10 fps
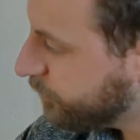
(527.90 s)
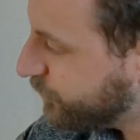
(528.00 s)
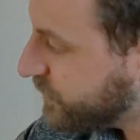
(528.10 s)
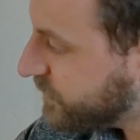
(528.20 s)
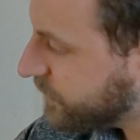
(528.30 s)

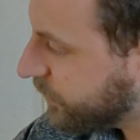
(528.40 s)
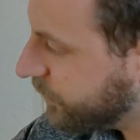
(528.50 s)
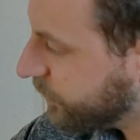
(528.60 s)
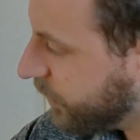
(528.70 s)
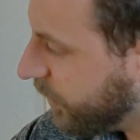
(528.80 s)
Just
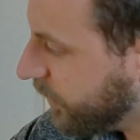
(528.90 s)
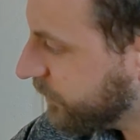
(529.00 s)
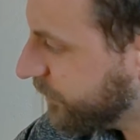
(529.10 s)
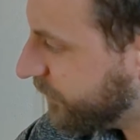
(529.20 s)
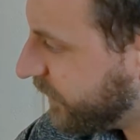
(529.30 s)
overall
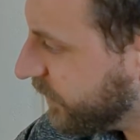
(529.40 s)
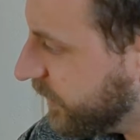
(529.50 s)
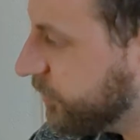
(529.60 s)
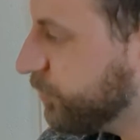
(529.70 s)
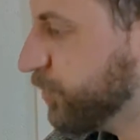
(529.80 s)
very
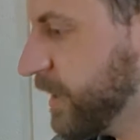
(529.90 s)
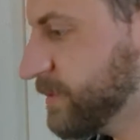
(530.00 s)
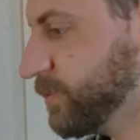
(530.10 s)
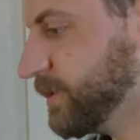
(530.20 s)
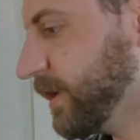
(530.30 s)

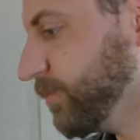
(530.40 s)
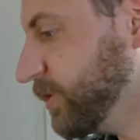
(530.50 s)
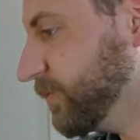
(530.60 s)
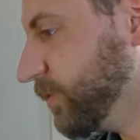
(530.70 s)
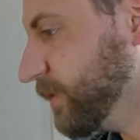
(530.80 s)
impressed with how
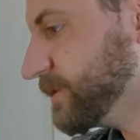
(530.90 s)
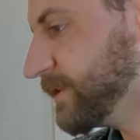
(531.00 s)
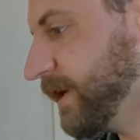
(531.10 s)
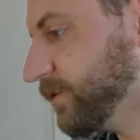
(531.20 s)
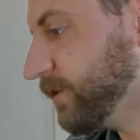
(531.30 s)
beautiful this
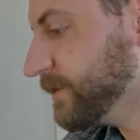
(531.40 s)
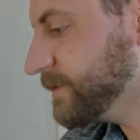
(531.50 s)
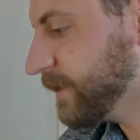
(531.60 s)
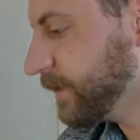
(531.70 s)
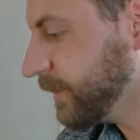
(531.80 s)
scanner
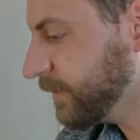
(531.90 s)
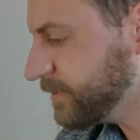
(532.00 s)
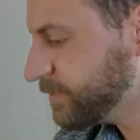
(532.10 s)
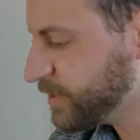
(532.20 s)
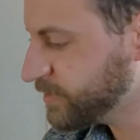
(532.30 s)
is, and
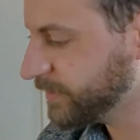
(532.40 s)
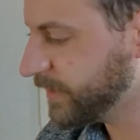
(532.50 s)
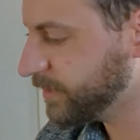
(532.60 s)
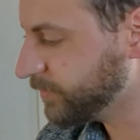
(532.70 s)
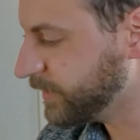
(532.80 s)
especially
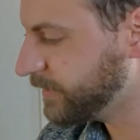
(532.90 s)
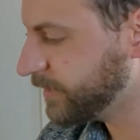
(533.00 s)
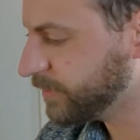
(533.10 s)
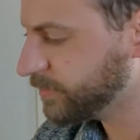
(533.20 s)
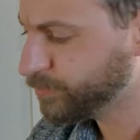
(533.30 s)
at a
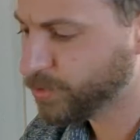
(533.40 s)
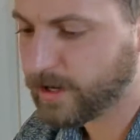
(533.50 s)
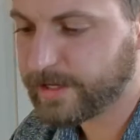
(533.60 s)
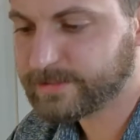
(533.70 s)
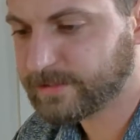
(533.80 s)
retail
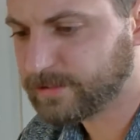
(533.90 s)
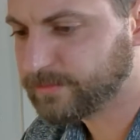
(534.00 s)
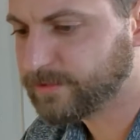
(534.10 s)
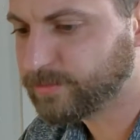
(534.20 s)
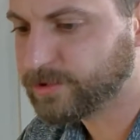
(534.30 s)
price
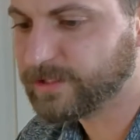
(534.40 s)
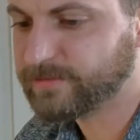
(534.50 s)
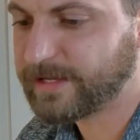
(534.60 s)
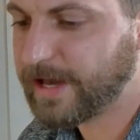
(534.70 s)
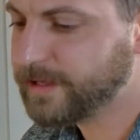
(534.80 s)
of, I believe,
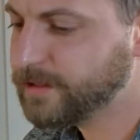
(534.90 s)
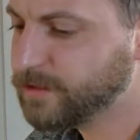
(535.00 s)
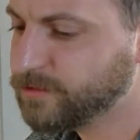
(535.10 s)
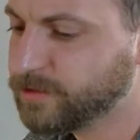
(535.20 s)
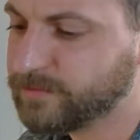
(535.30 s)

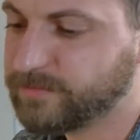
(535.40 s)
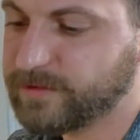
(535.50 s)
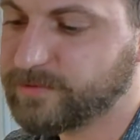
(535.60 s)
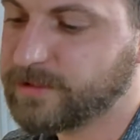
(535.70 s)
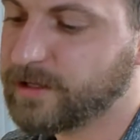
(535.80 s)

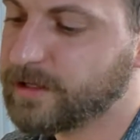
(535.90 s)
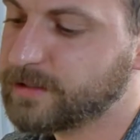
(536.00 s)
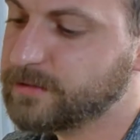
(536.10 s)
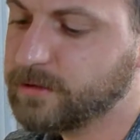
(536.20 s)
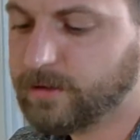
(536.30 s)

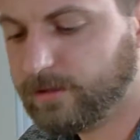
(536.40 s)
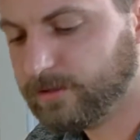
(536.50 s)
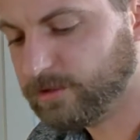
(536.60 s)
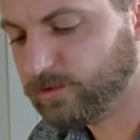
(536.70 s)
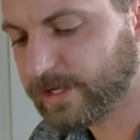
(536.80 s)
$959
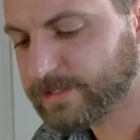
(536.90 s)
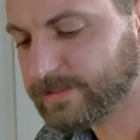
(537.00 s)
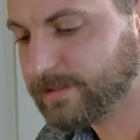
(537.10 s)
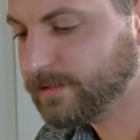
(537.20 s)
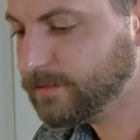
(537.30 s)

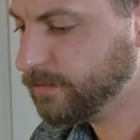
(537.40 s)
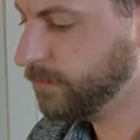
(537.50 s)
USD.